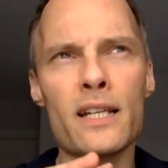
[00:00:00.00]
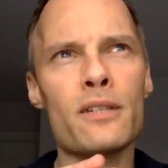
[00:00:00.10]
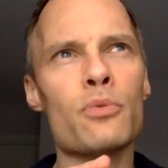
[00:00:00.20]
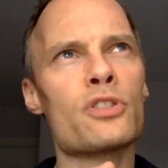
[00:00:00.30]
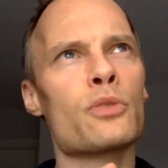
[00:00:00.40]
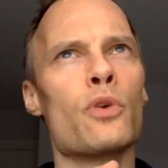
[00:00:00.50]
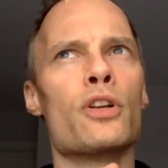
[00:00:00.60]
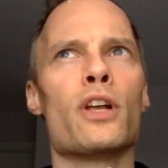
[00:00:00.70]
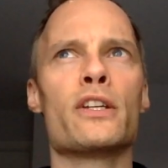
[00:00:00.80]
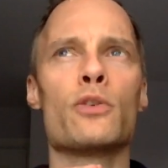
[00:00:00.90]
what's the word?
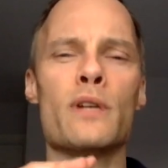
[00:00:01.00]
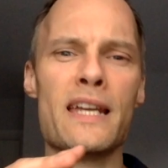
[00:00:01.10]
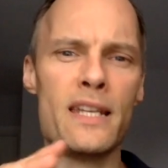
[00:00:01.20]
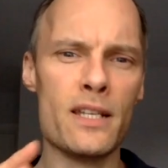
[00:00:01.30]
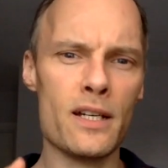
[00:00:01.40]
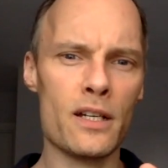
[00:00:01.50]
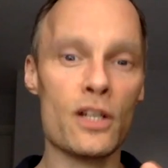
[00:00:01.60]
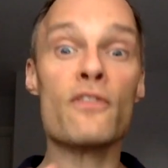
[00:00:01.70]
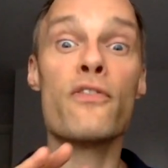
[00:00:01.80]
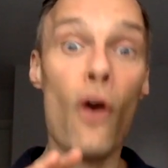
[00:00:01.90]
Like you're in a
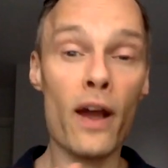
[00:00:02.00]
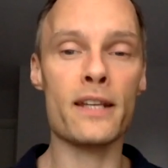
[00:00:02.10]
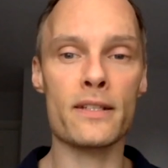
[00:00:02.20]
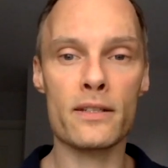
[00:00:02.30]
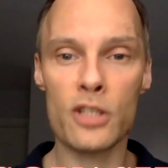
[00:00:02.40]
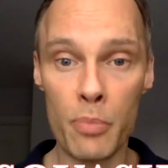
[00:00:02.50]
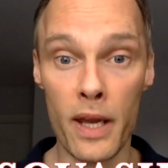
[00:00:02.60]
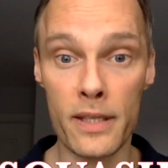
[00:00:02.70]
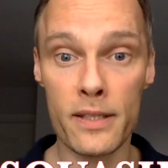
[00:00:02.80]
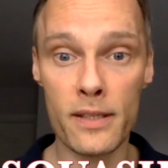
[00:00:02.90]
confined
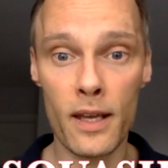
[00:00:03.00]
space.